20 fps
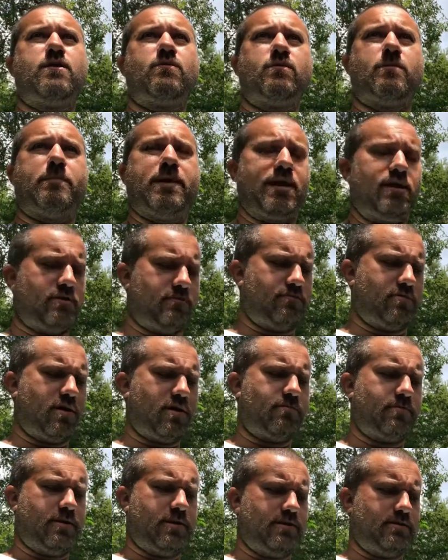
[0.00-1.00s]
repellent
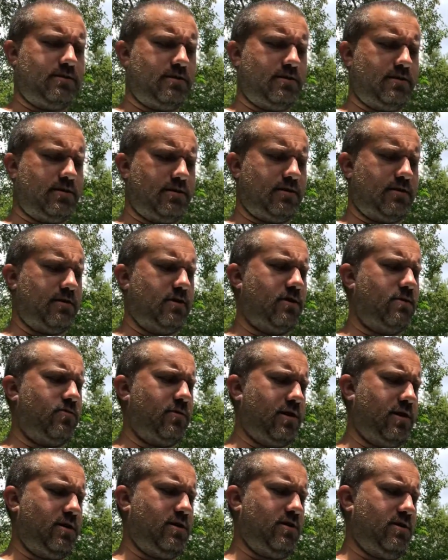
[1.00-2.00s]
properties. Another
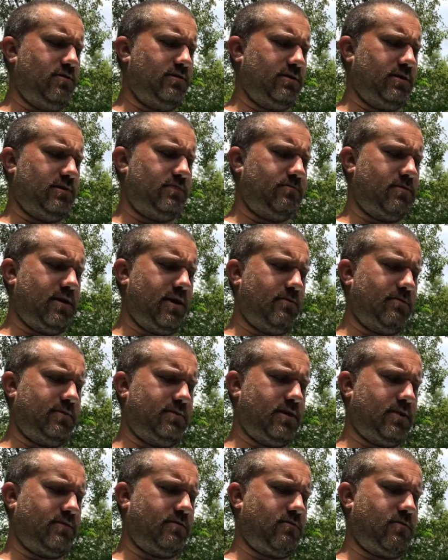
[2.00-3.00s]
way to use this plant,
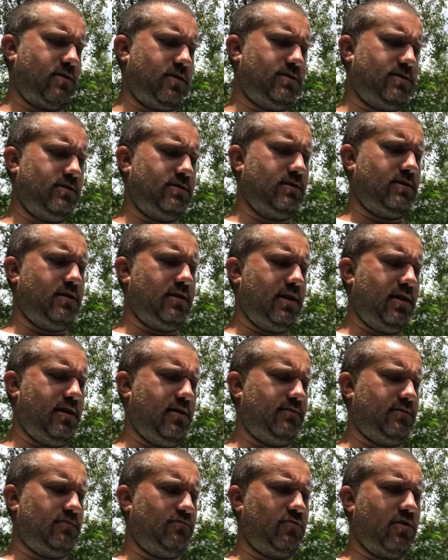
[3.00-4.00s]
besides crushing the
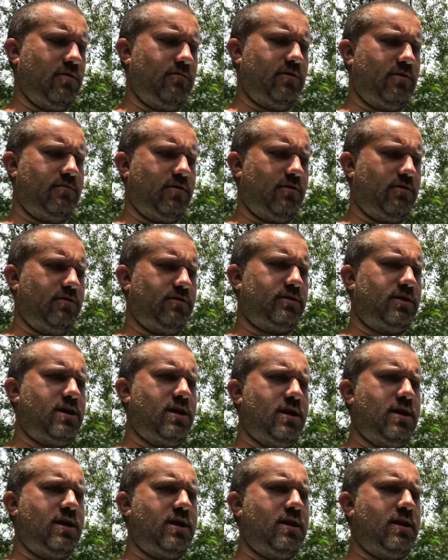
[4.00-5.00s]
leaves and rubbing them on your
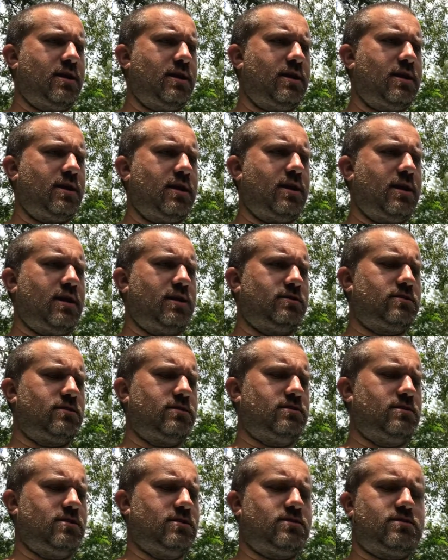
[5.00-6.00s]
skin, is
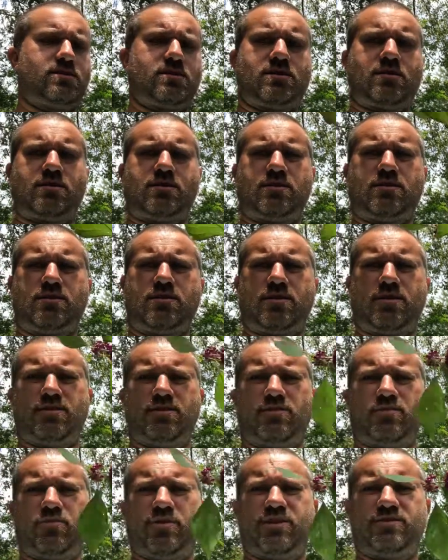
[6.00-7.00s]
to just
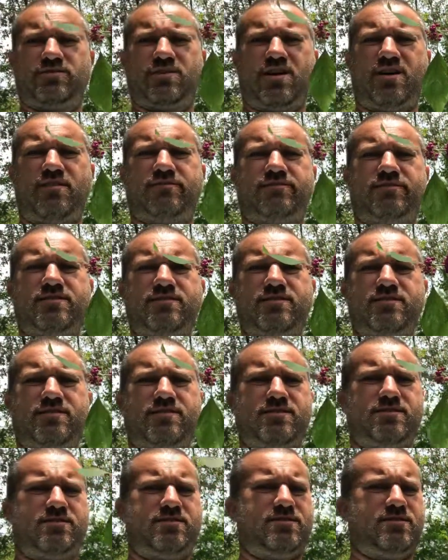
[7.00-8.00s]
cut the twigs off,
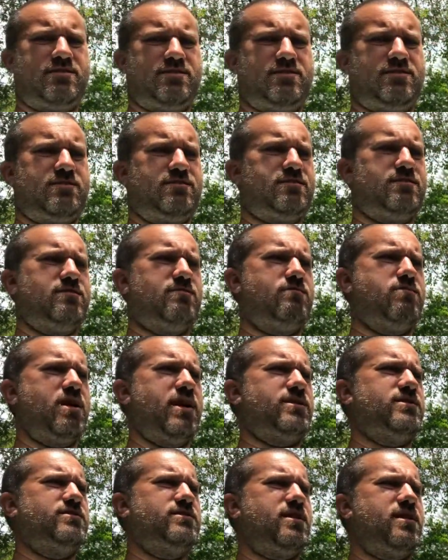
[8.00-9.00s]
little
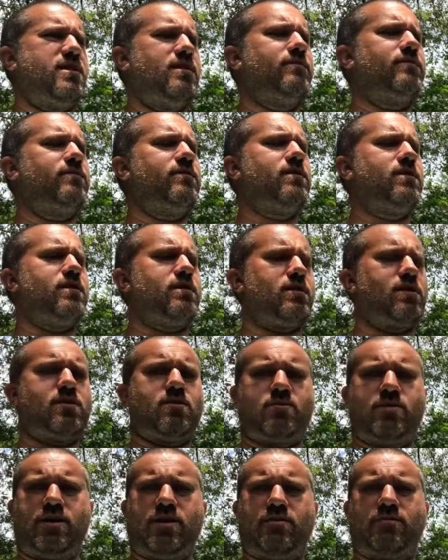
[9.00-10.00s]
branches off.
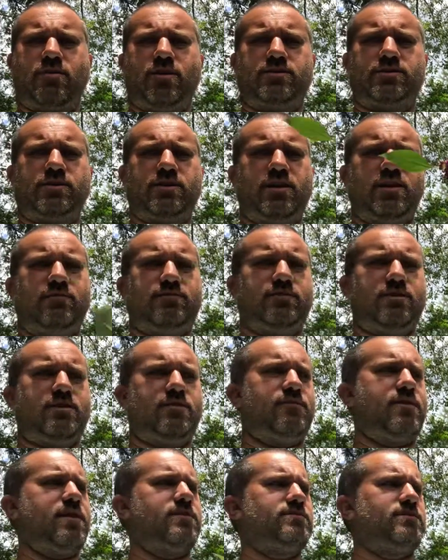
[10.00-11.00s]
go ahead and crush the leaves, and
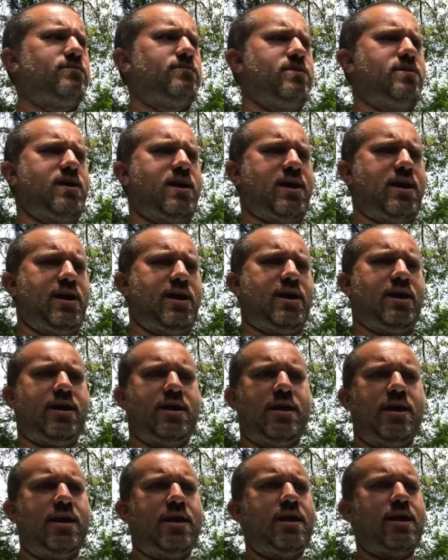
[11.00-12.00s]
then you've got something you can hang
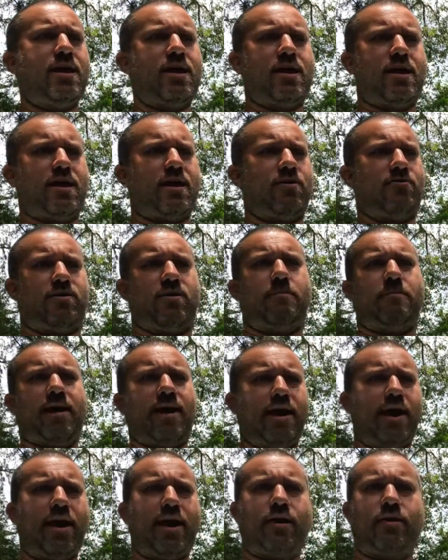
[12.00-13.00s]
on your
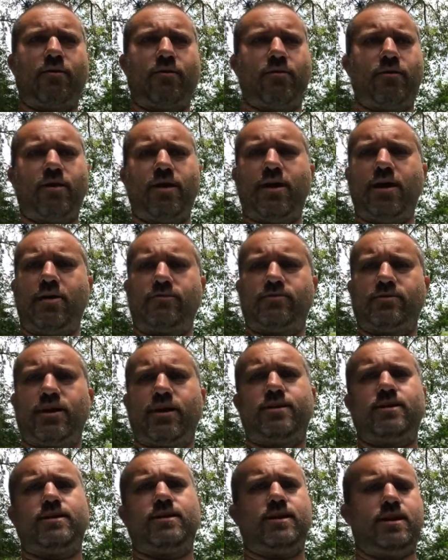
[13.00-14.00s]
pack or
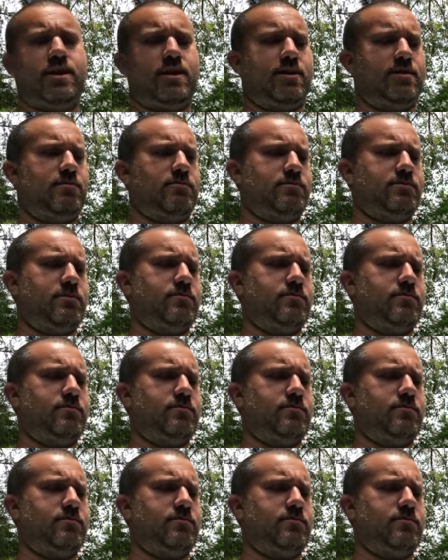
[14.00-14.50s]
outside your tent or